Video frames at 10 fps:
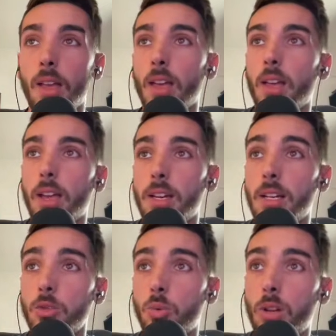Hey
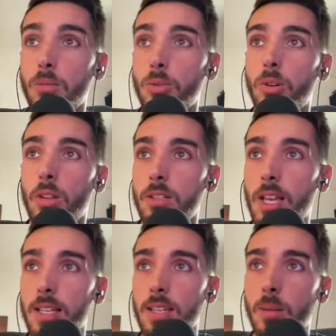guys, welcome to another
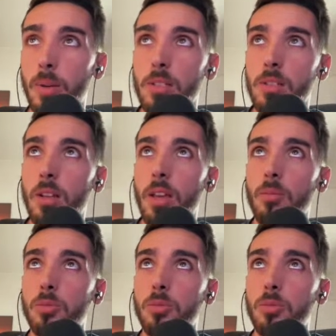SaaS landing page teardown.